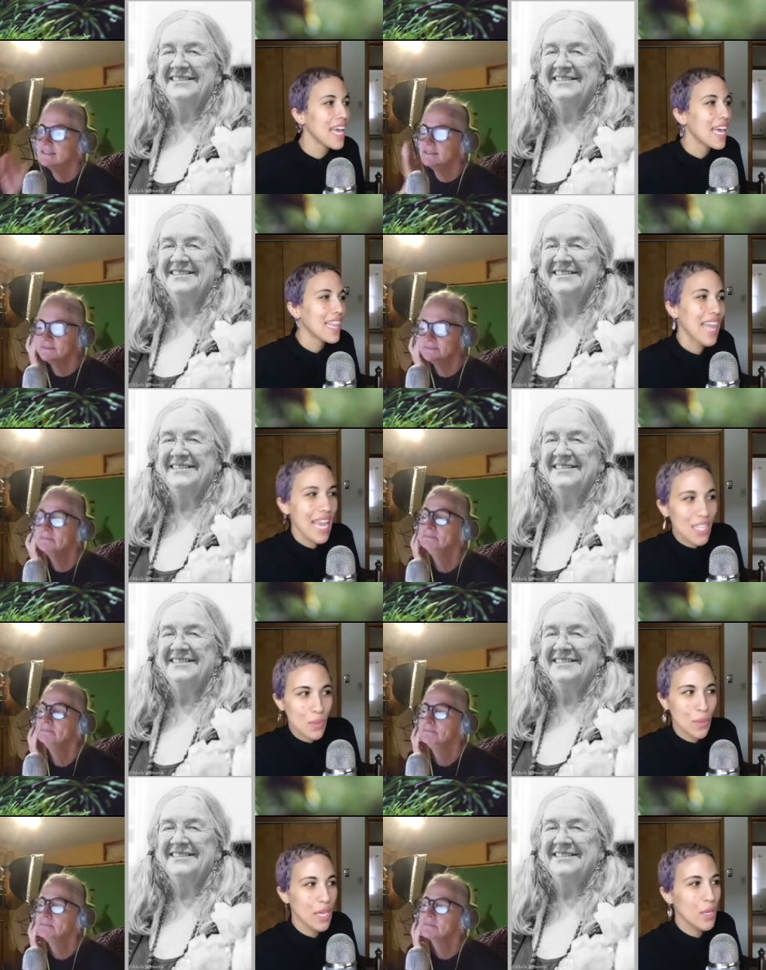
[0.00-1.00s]

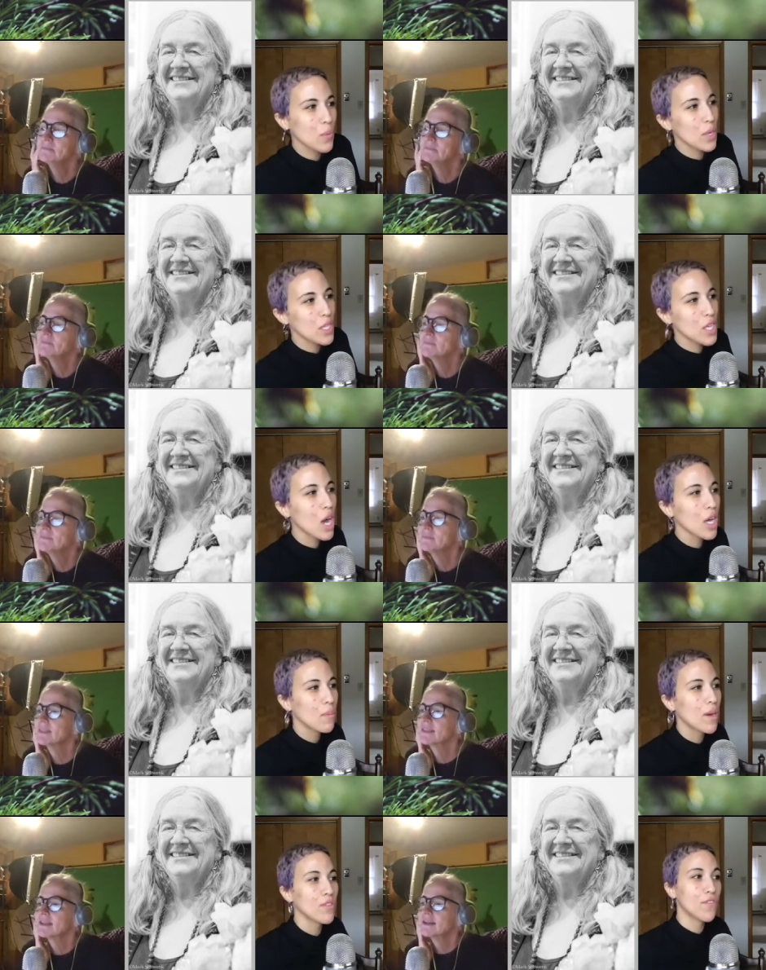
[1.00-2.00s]
Speaker 1: Last week, we talked
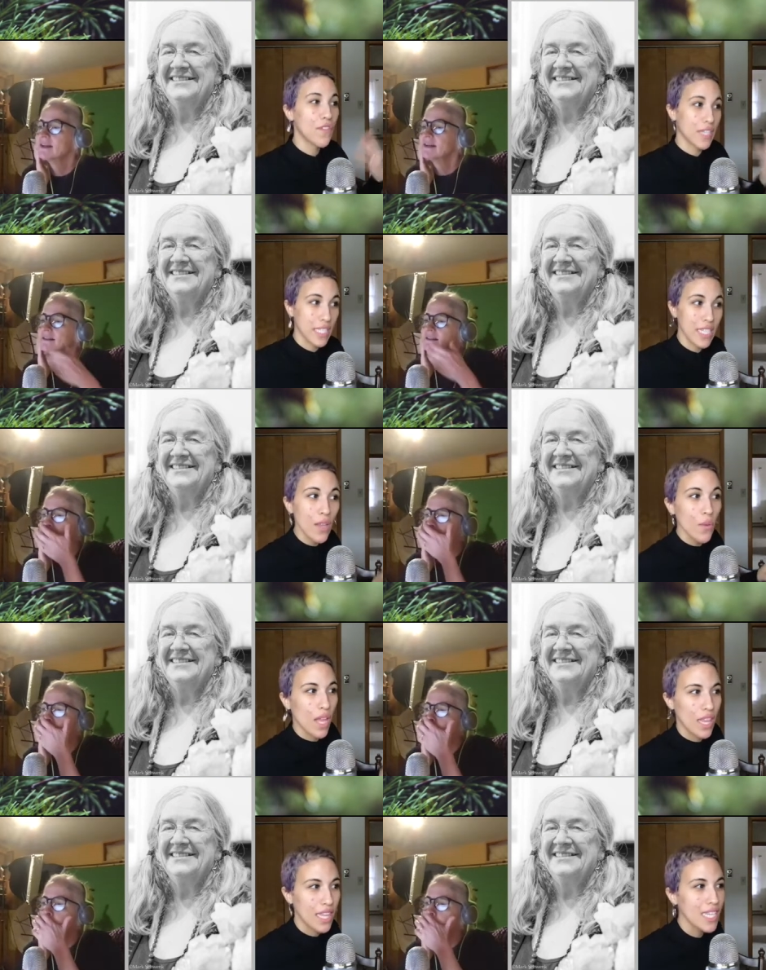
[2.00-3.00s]
about physical
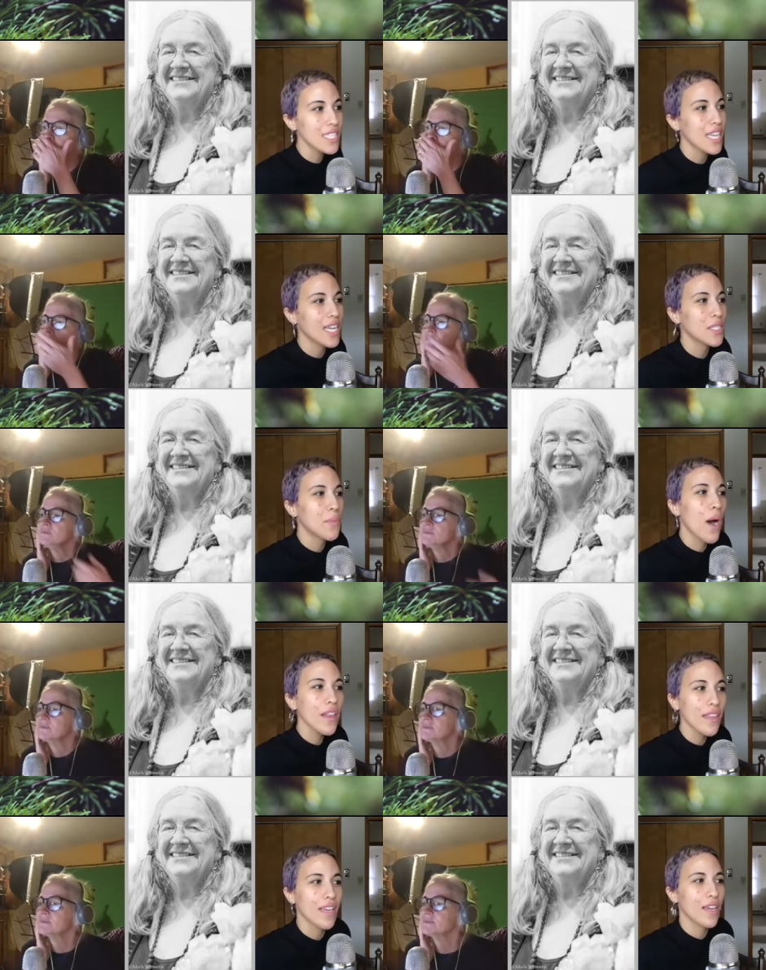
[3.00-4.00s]
wellness and
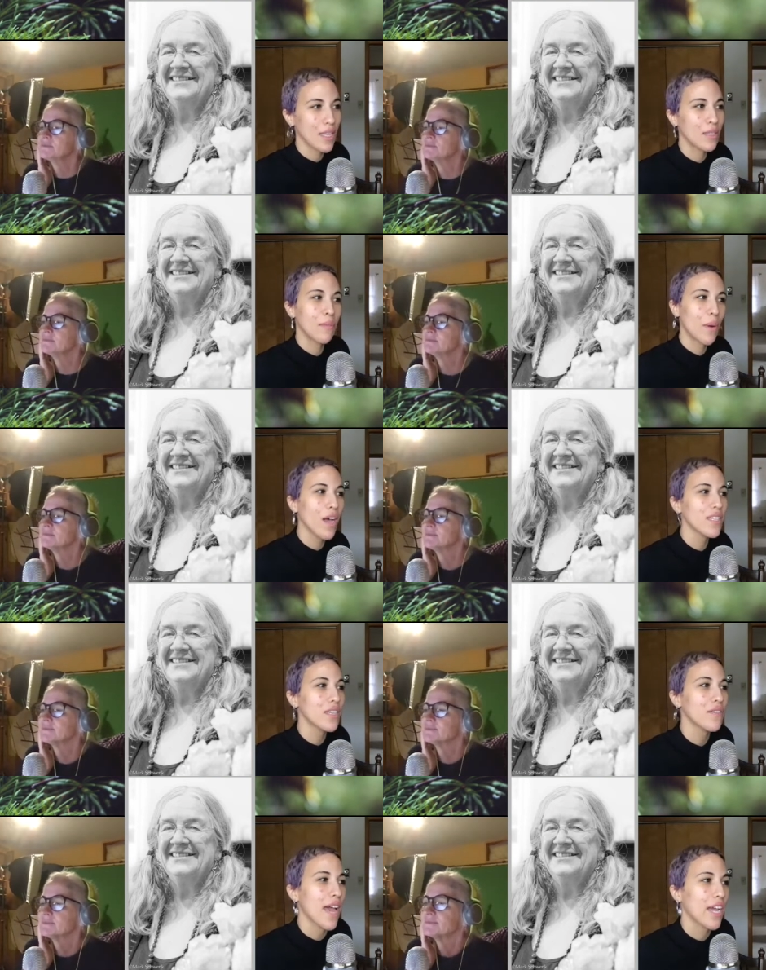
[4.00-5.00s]
the
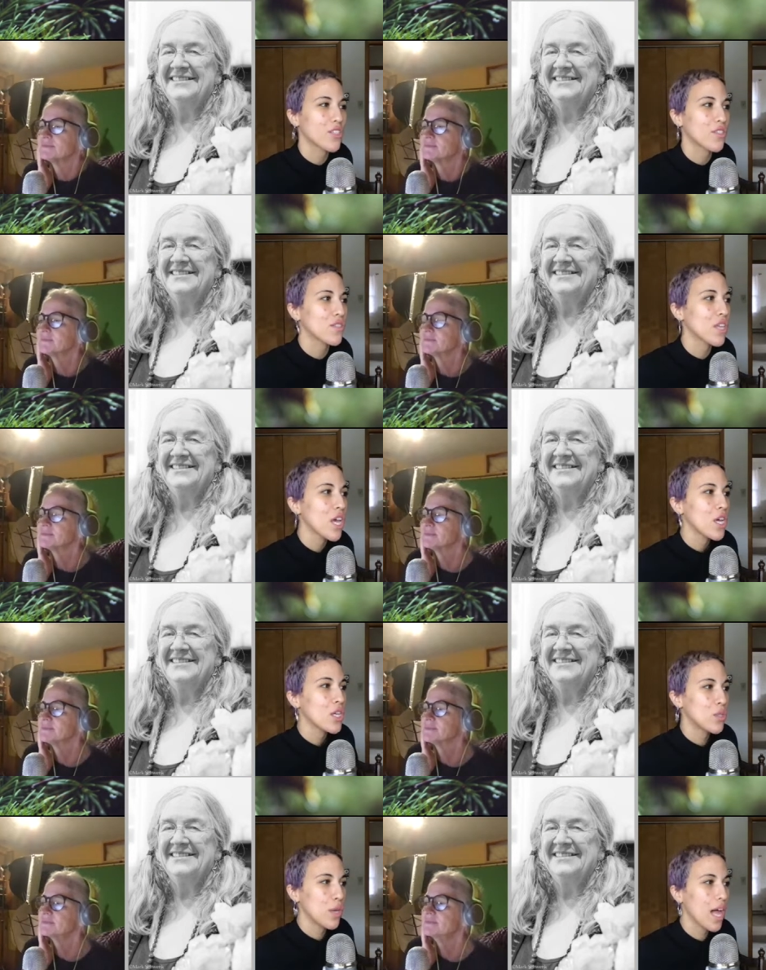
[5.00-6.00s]
positive actions
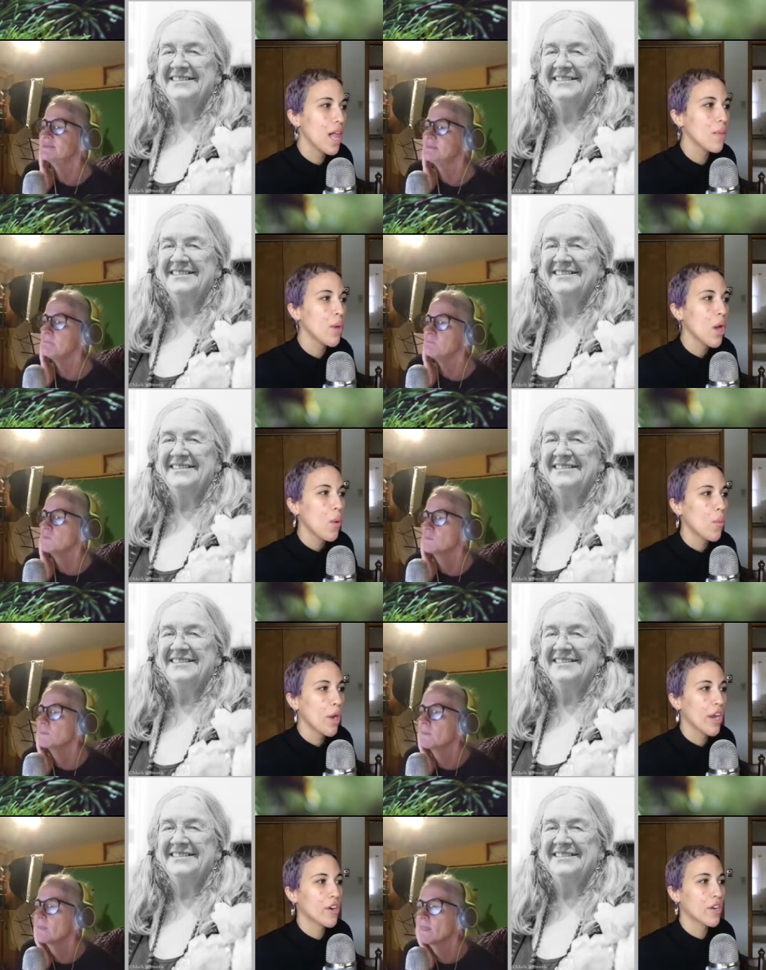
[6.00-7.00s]
to help,
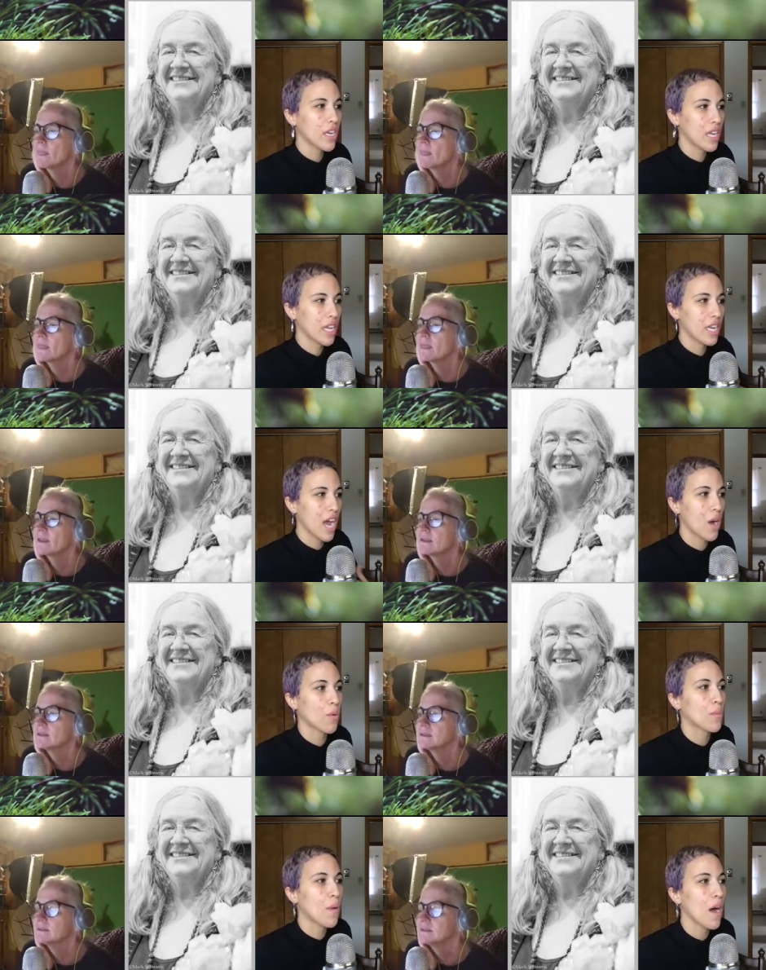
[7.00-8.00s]
where in
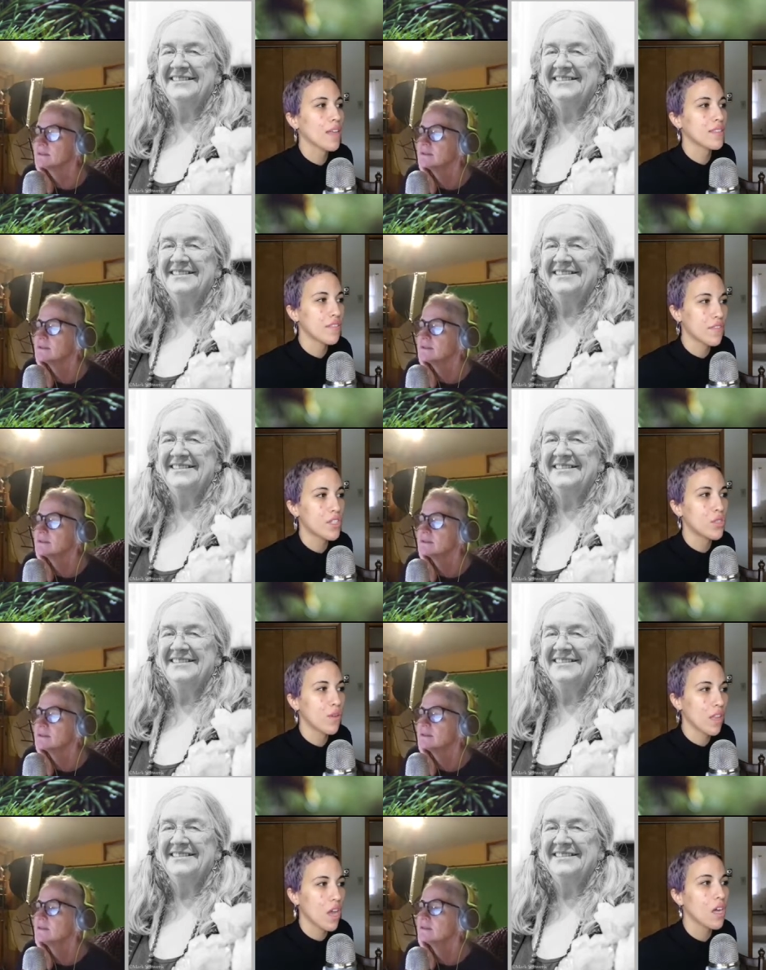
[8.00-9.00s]
our positive
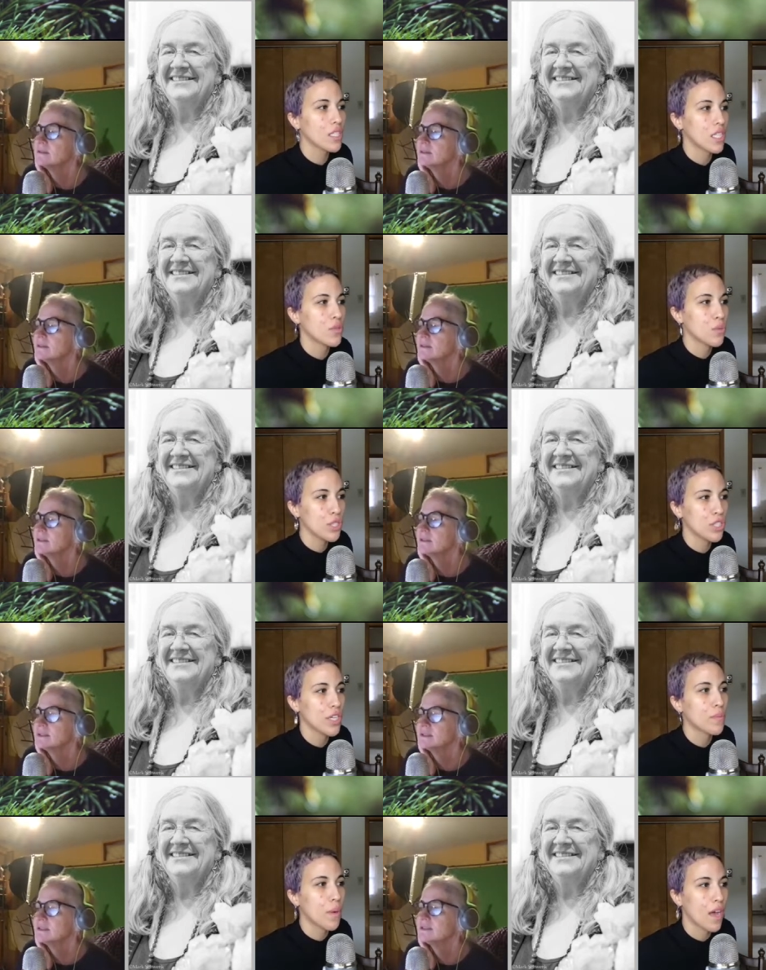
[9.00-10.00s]
virtual content, we
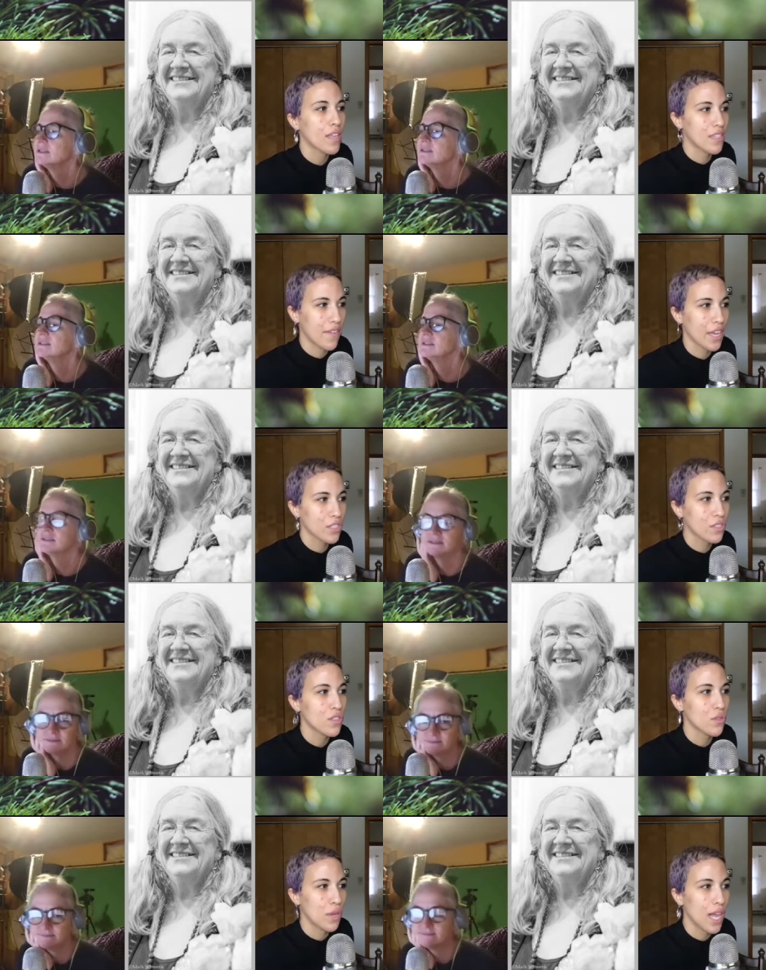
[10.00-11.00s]
share positive
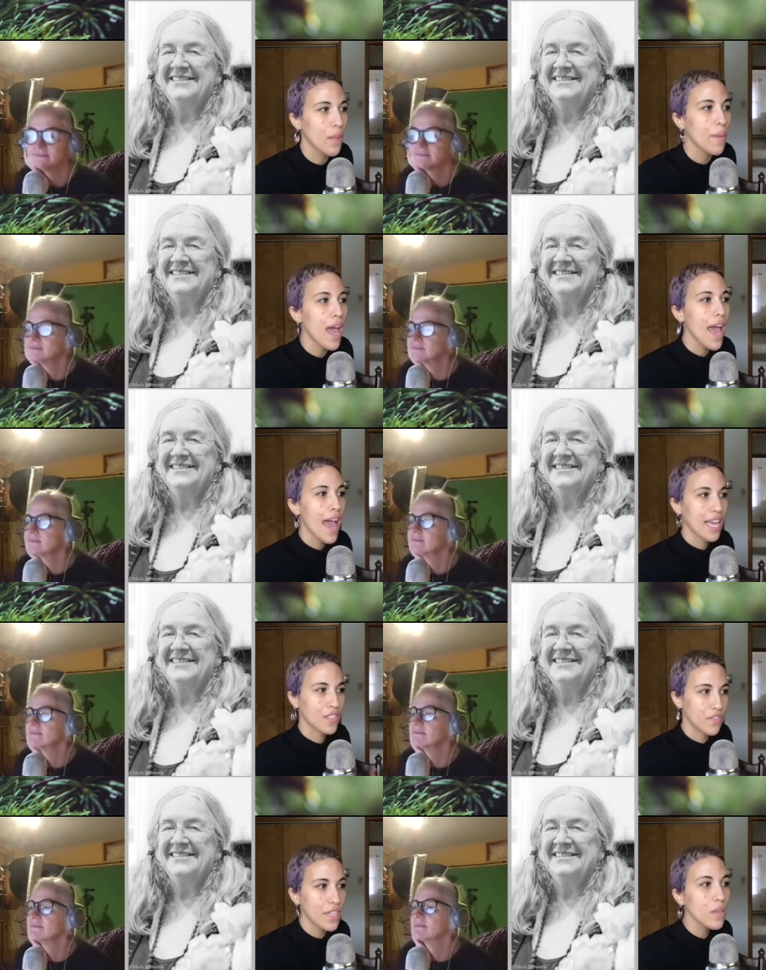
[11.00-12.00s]
actions to help
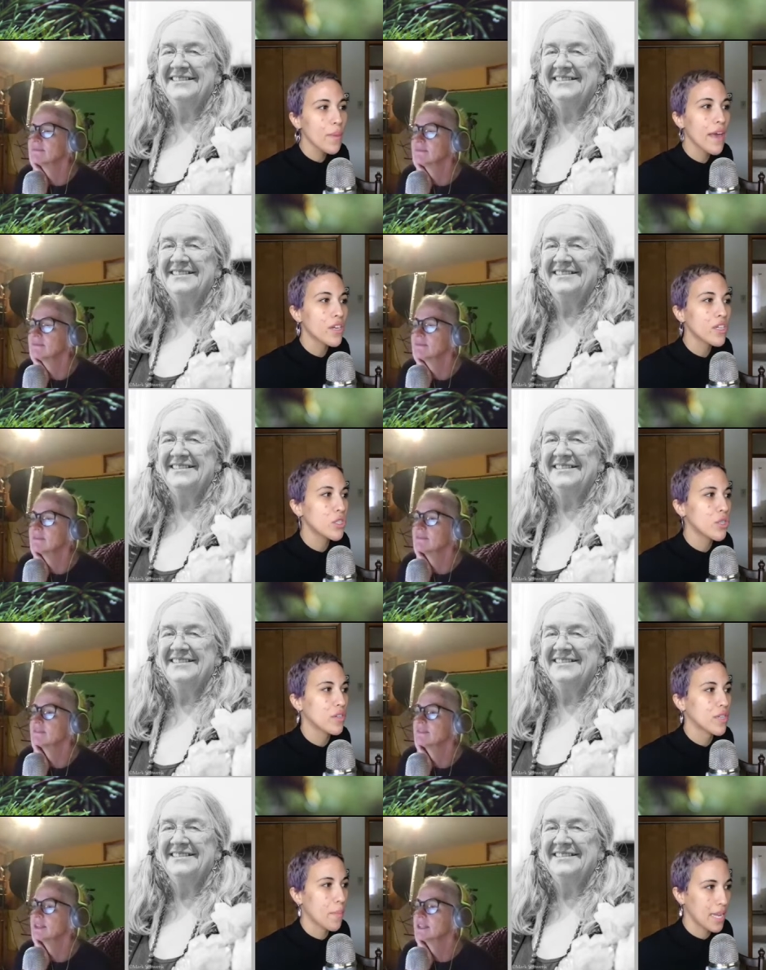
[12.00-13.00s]
us feel better
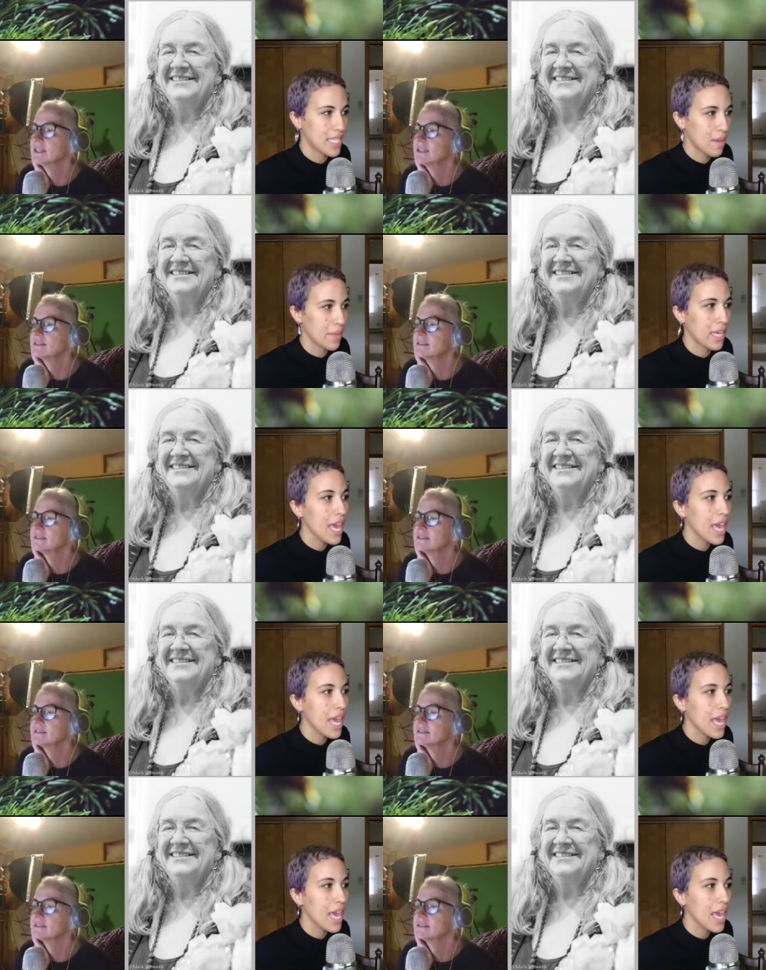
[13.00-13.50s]
during a pandemic